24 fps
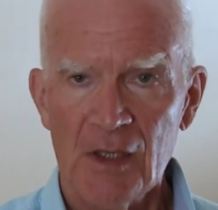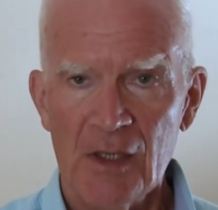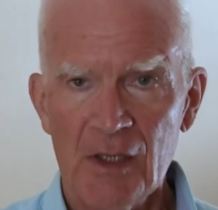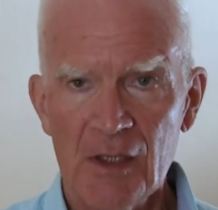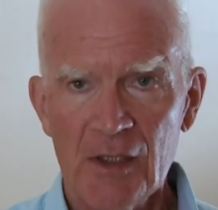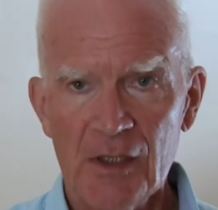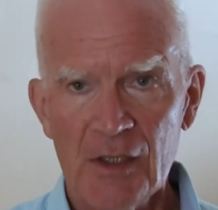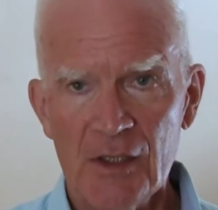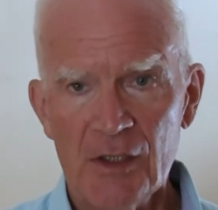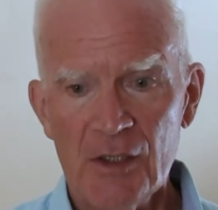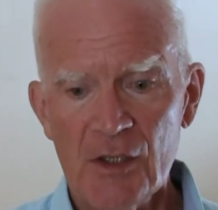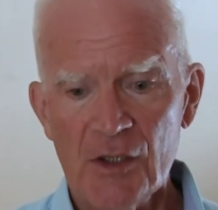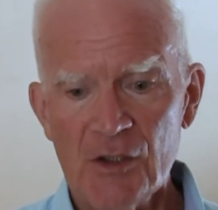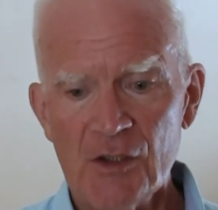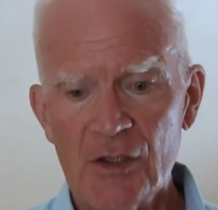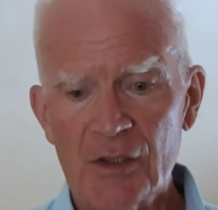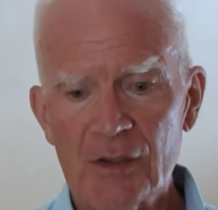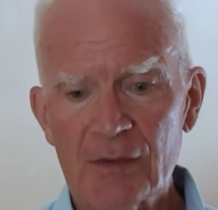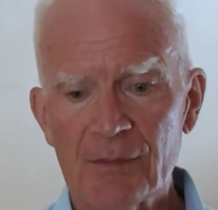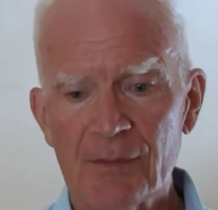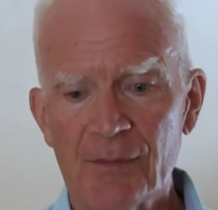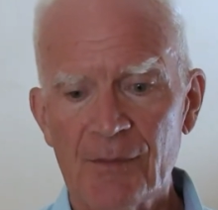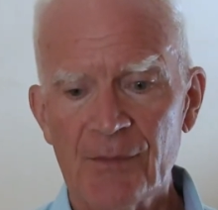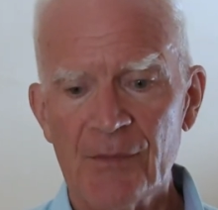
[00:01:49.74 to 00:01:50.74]
In
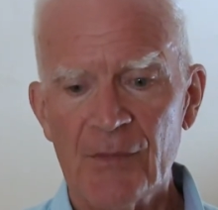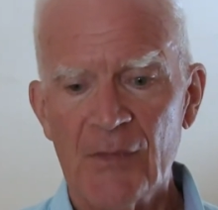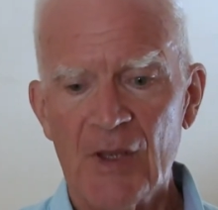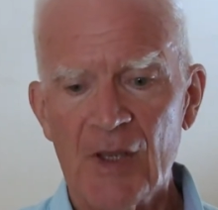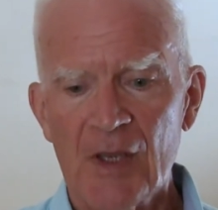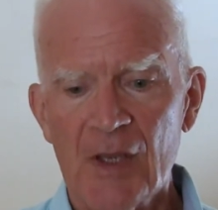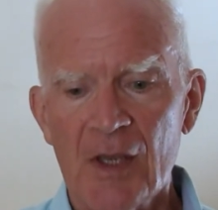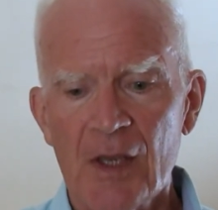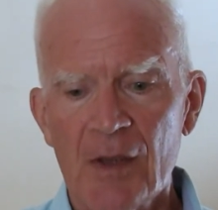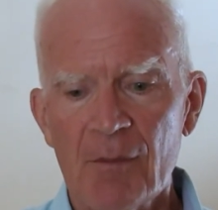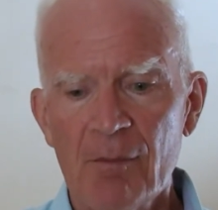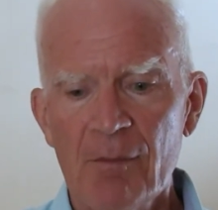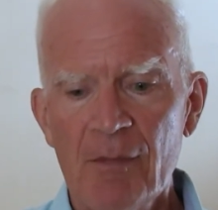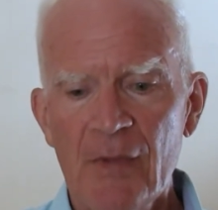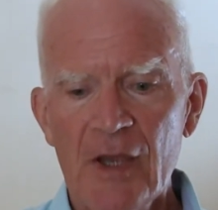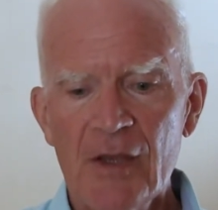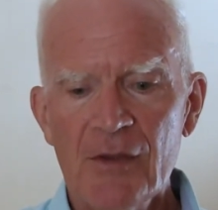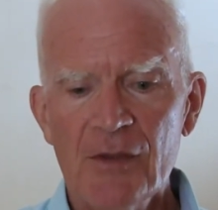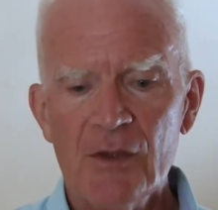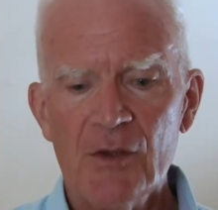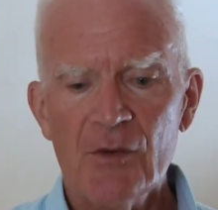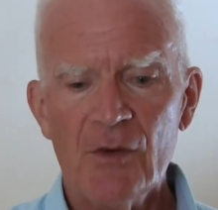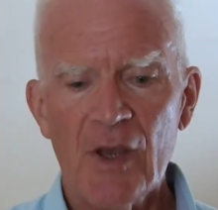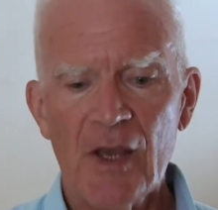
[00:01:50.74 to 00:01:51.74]
addition,
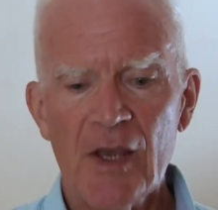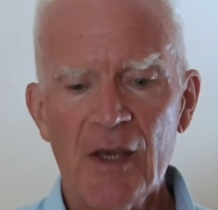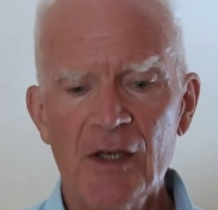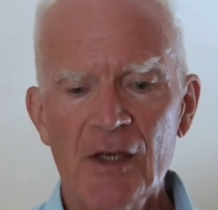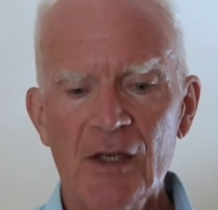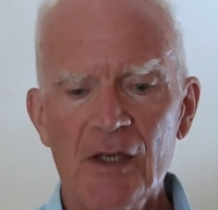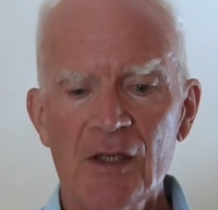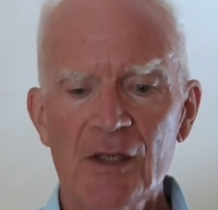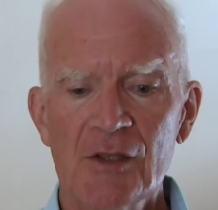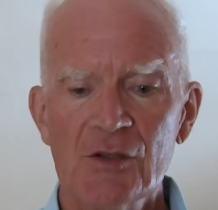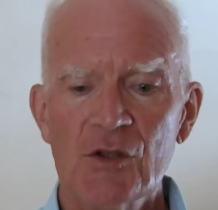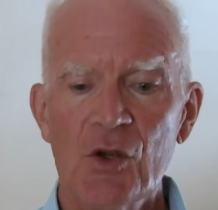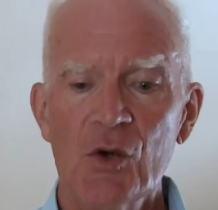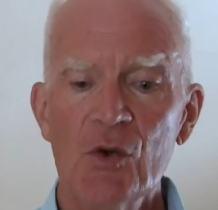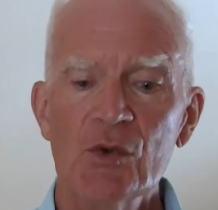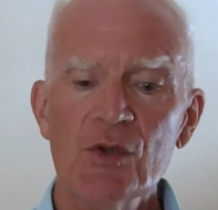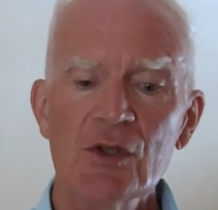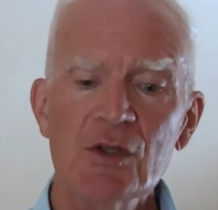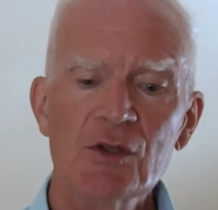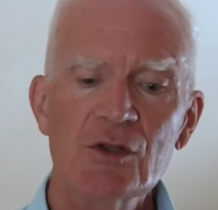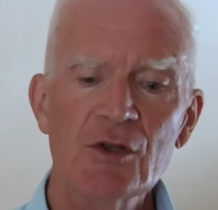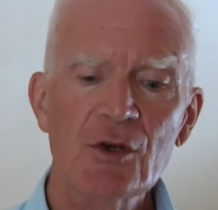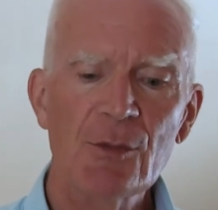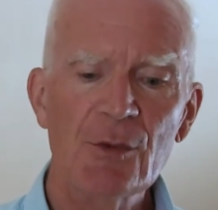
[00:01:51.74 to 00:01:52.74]
Matthew added his own
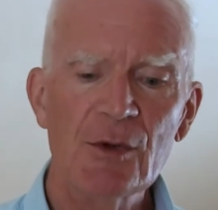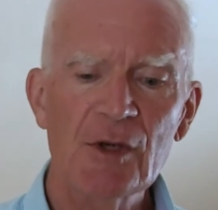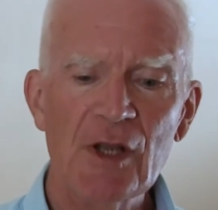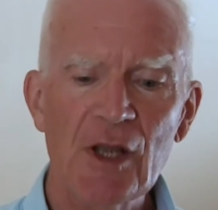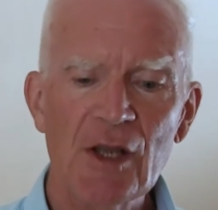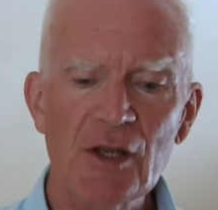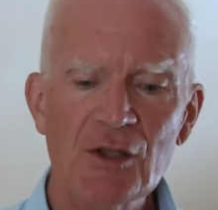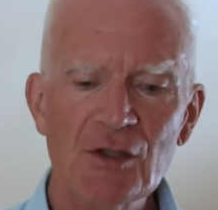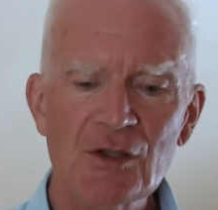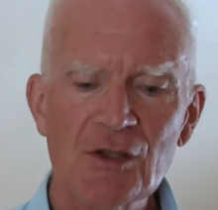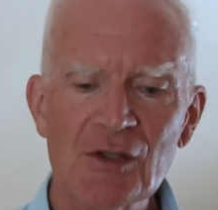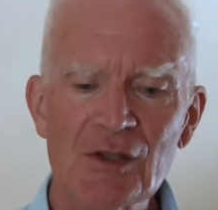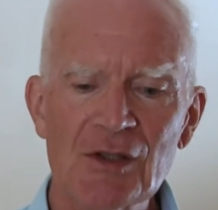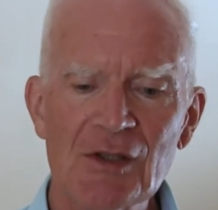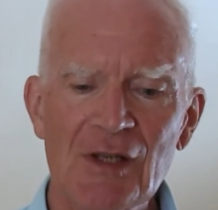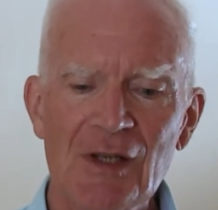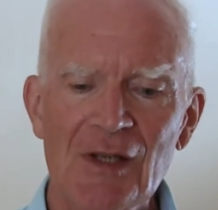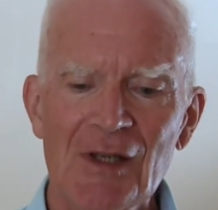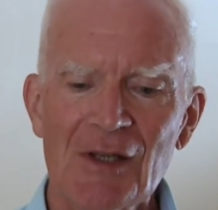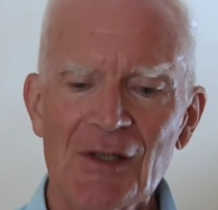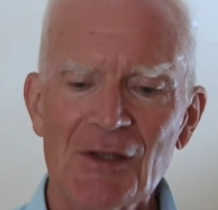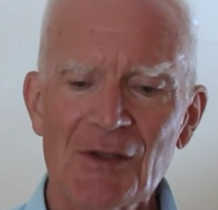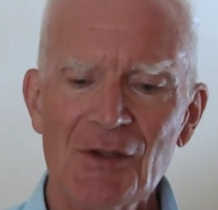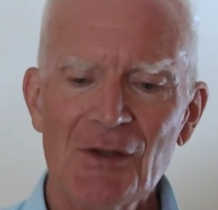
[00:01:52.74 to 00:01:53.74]
interpretation
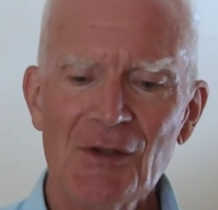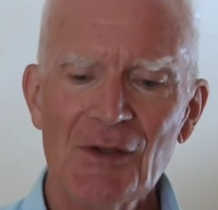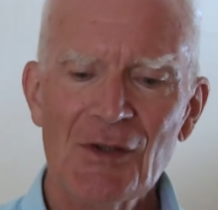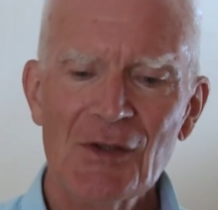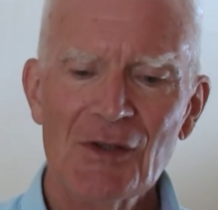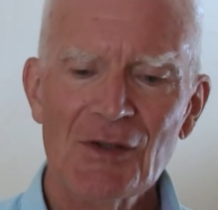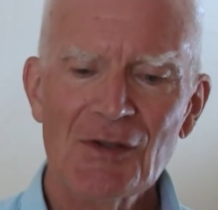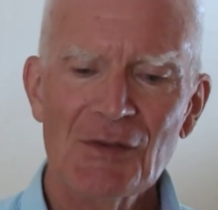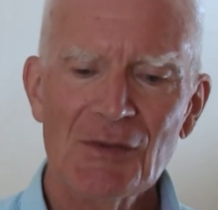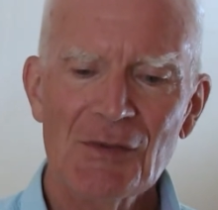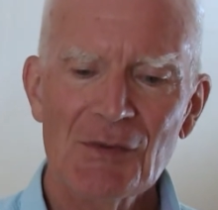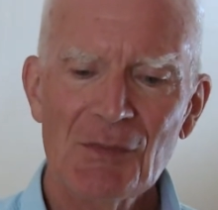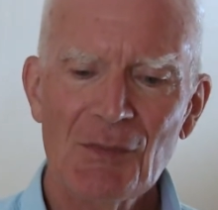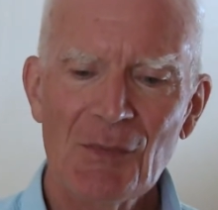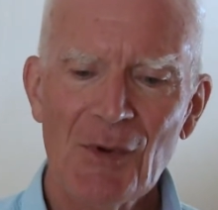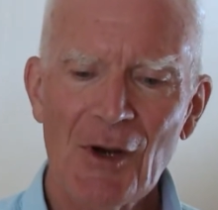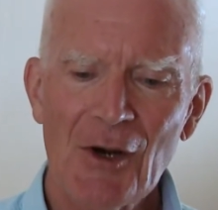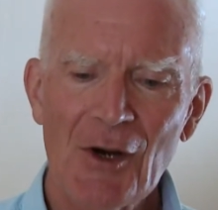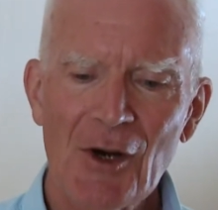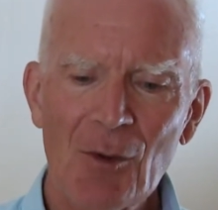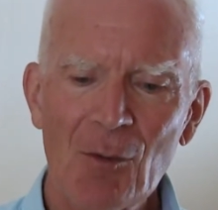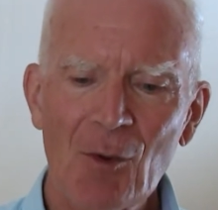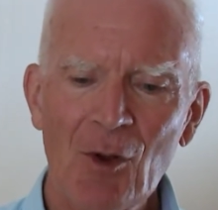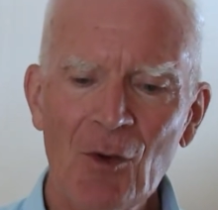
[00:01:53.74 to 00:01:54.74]
to this
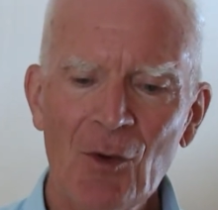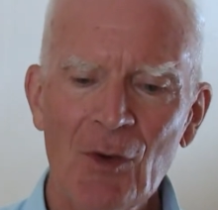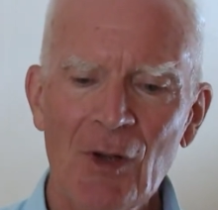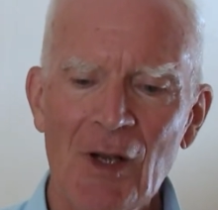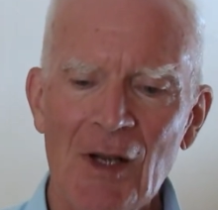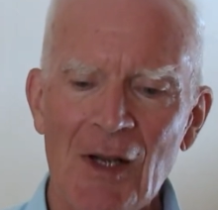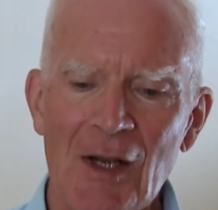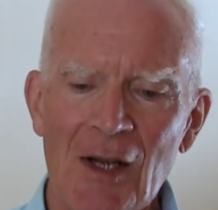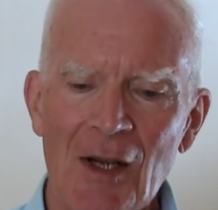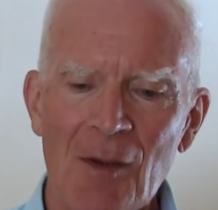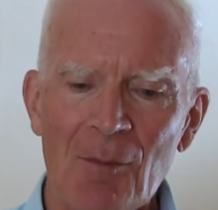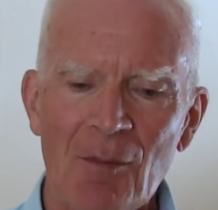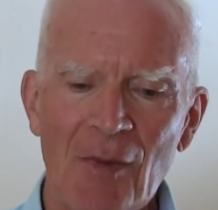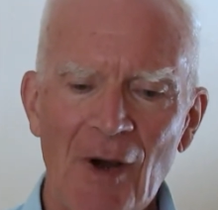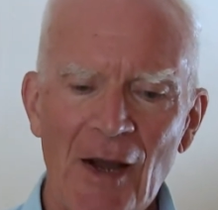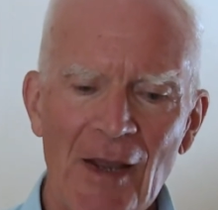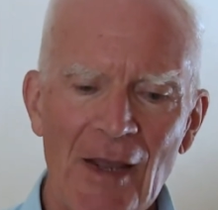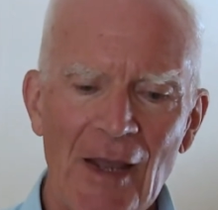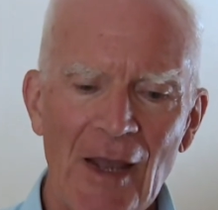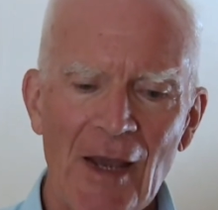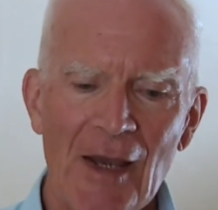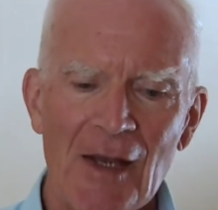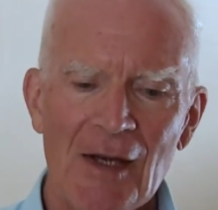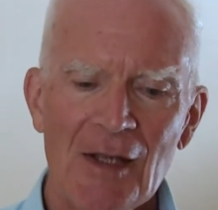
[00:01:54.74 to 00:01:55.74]
parable by
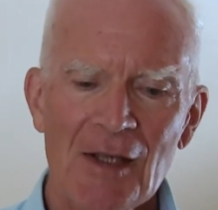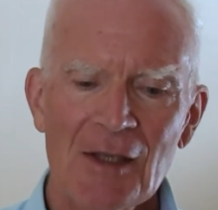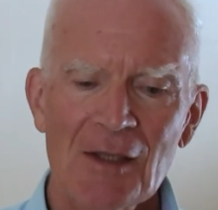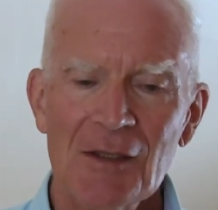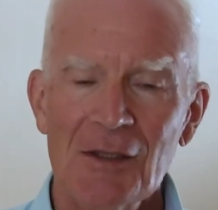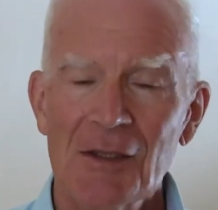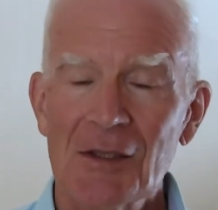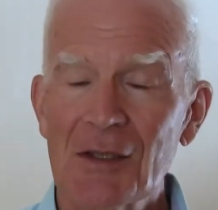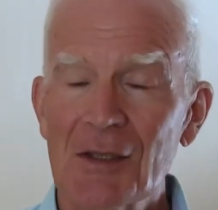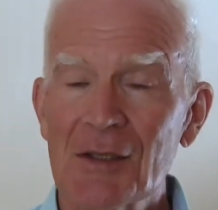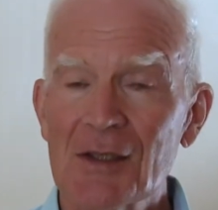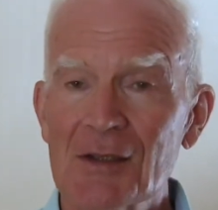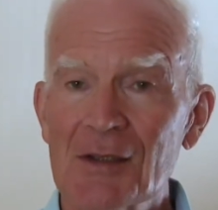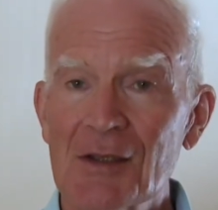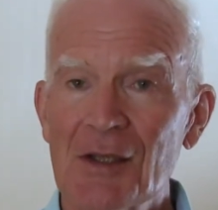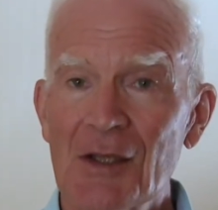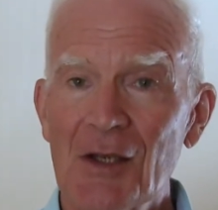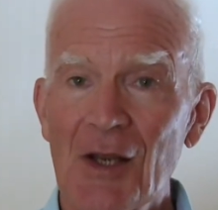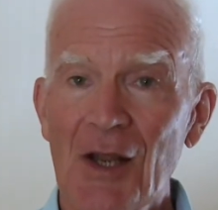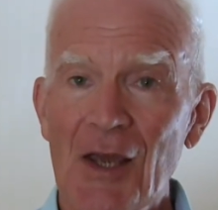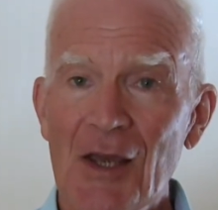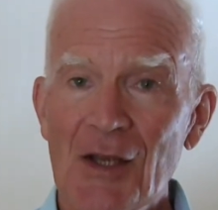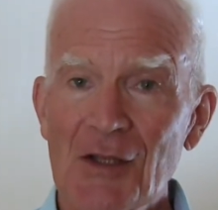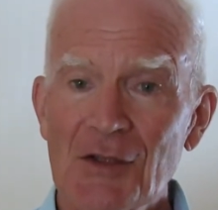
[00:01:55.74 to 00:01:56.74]
adding the
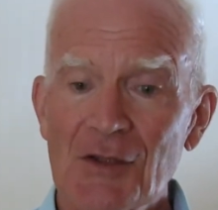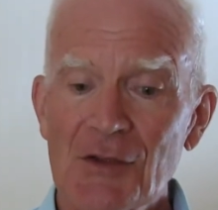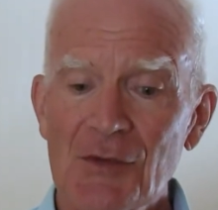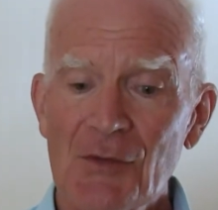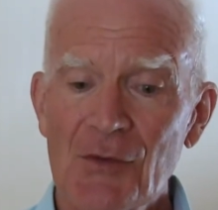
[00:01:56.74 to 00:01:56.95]
last